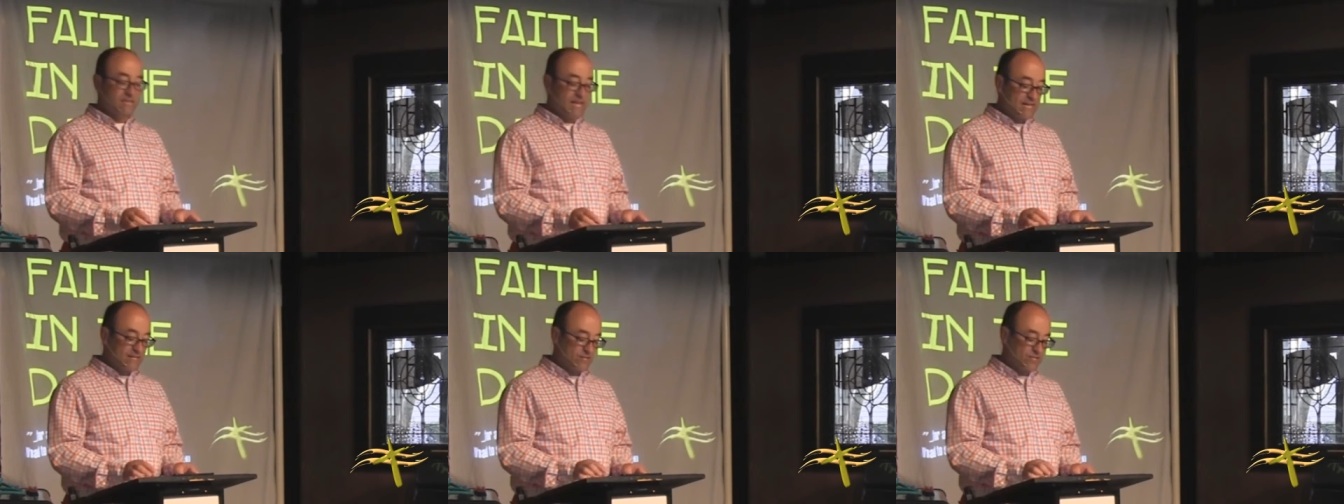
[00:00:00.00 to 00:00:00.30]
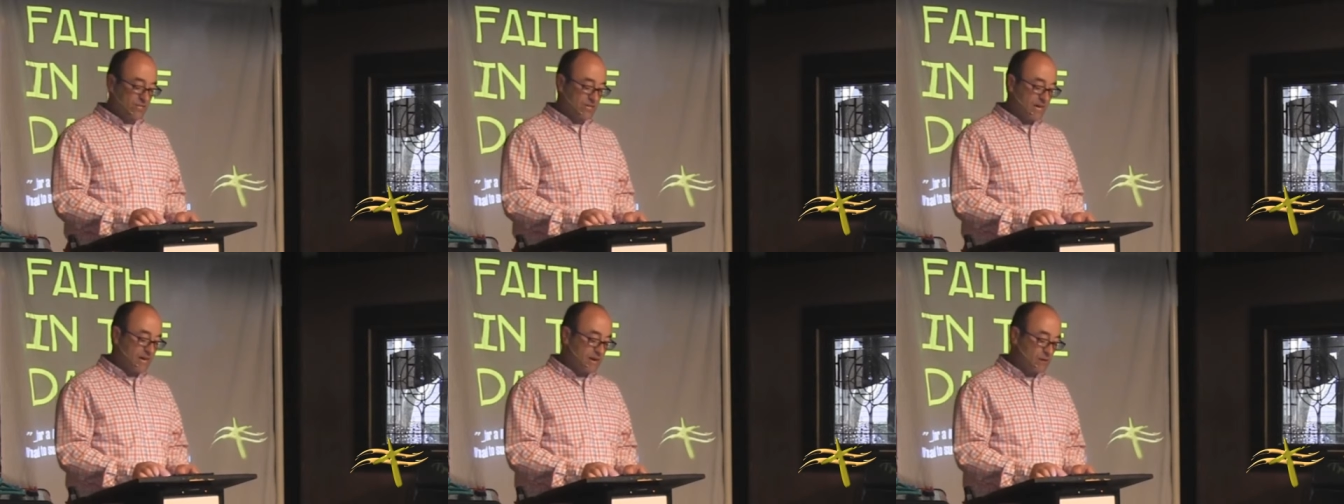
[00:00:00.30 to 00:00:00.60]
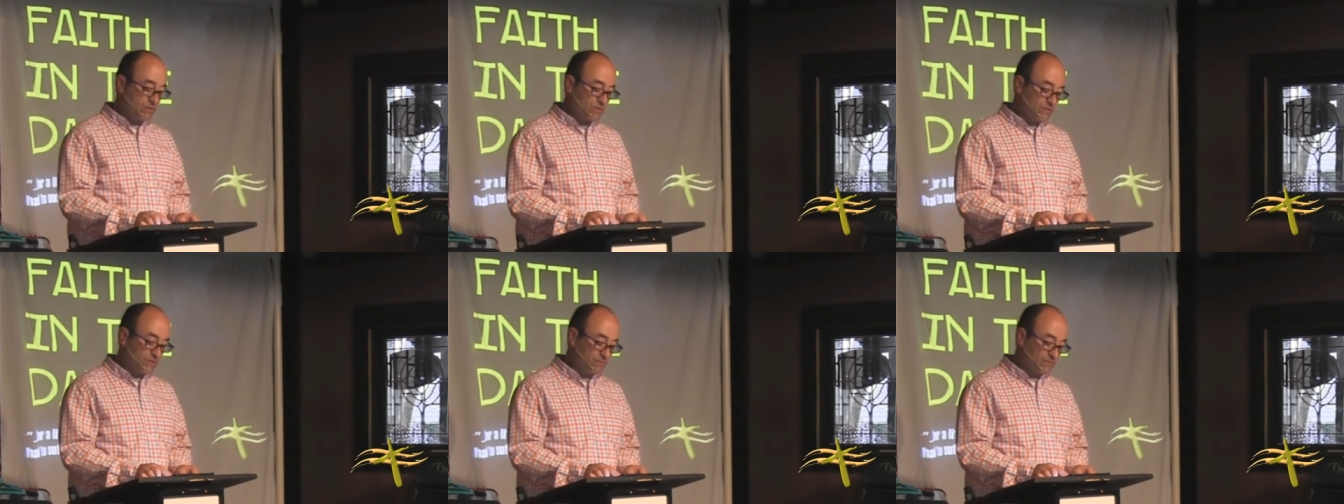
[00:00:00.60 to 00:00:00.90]
next
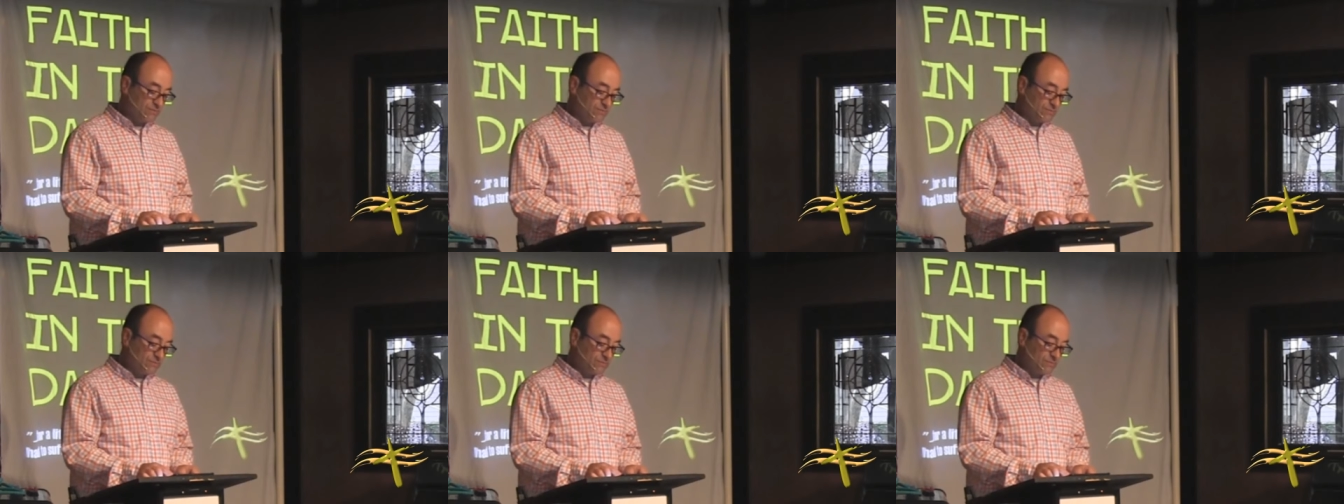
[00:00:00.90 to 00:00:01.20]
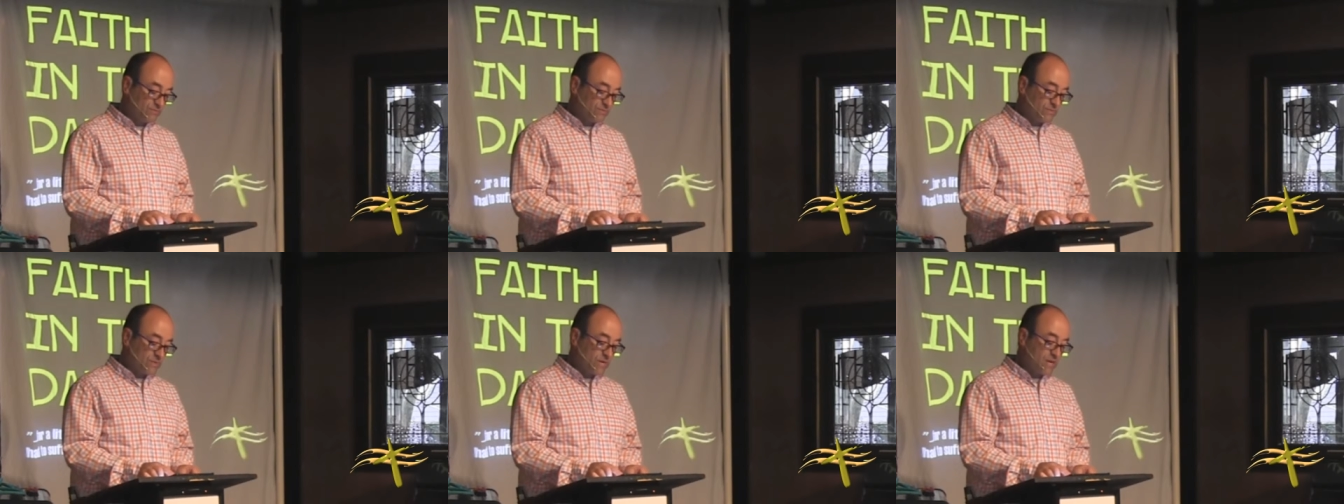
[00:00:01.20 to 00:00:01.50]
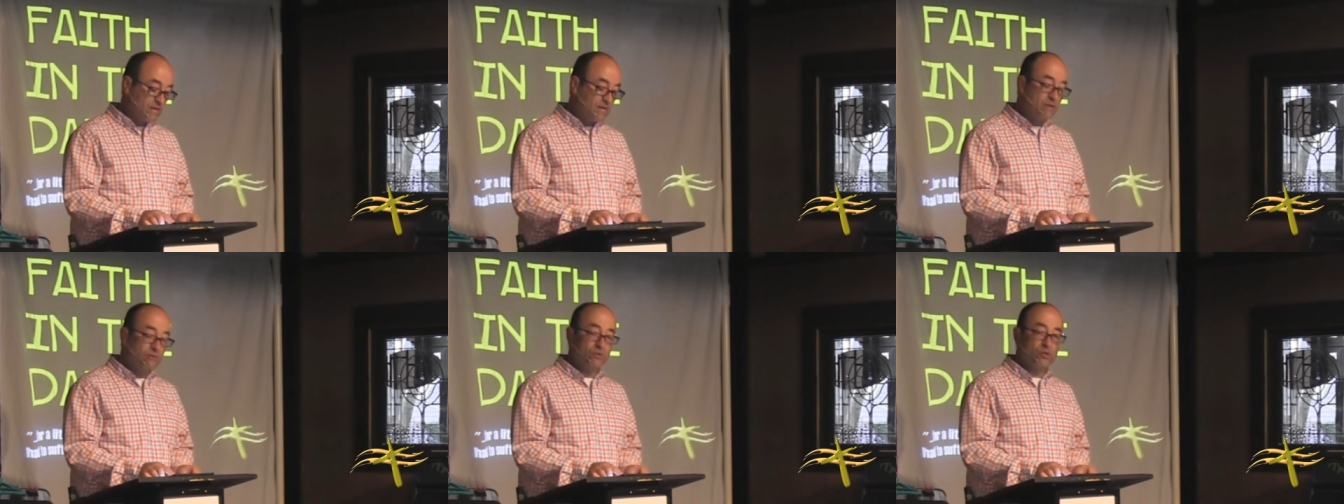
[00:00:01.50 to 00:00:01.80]
account
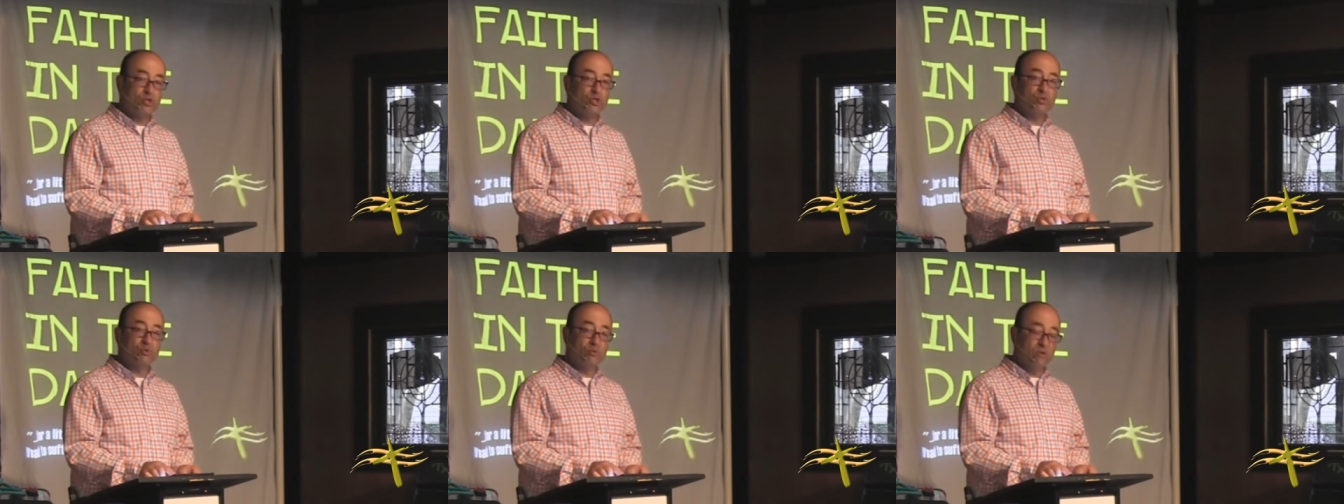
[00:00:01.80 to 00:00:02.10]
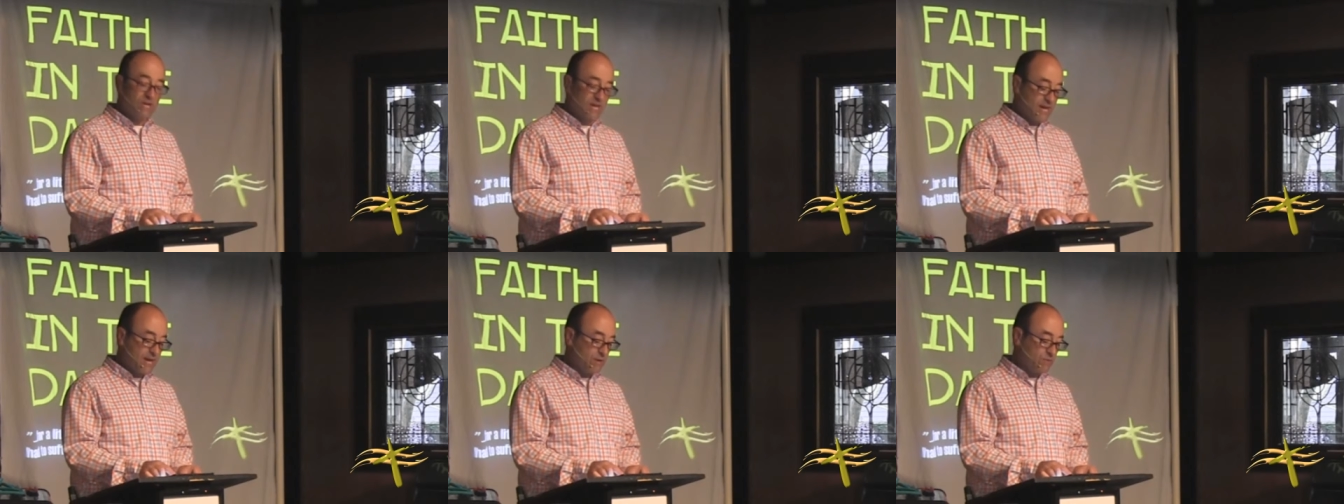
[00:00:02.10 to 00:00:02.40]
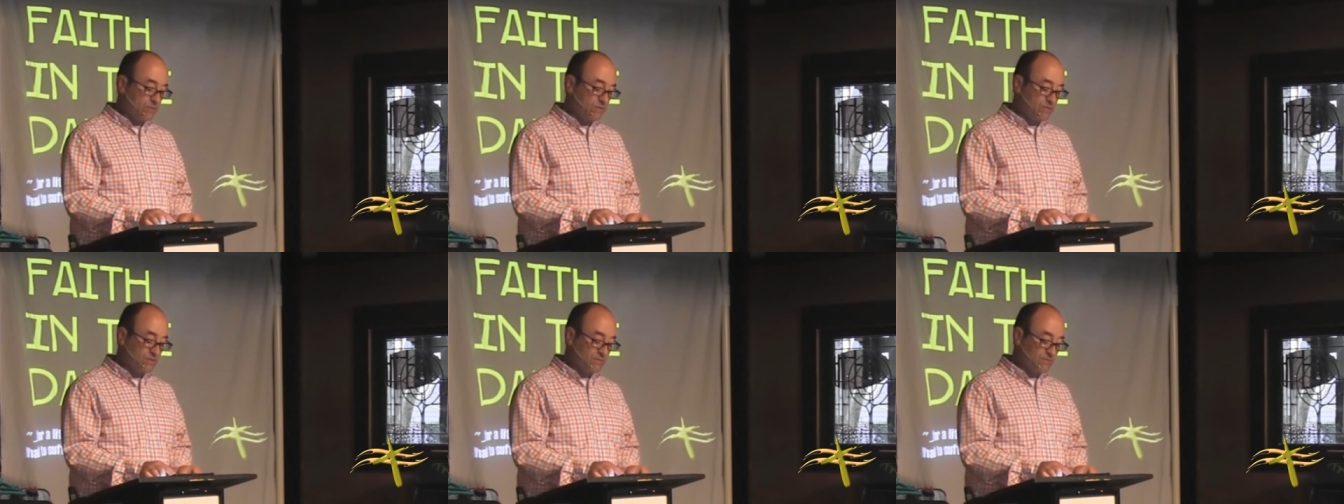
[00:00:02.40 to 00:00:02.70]
another true
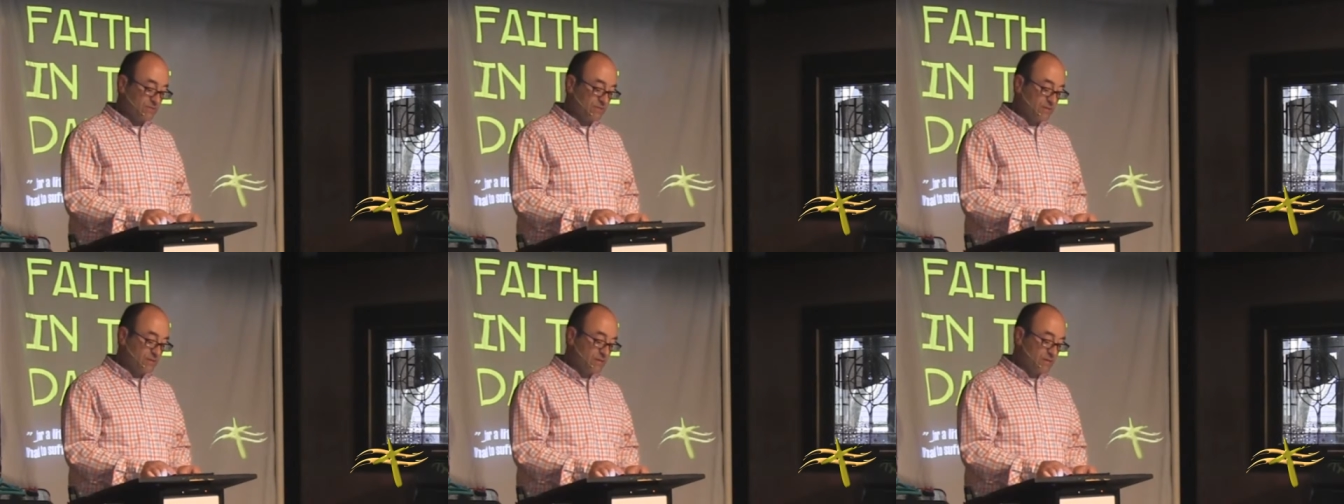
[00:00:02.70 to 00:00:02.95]
account.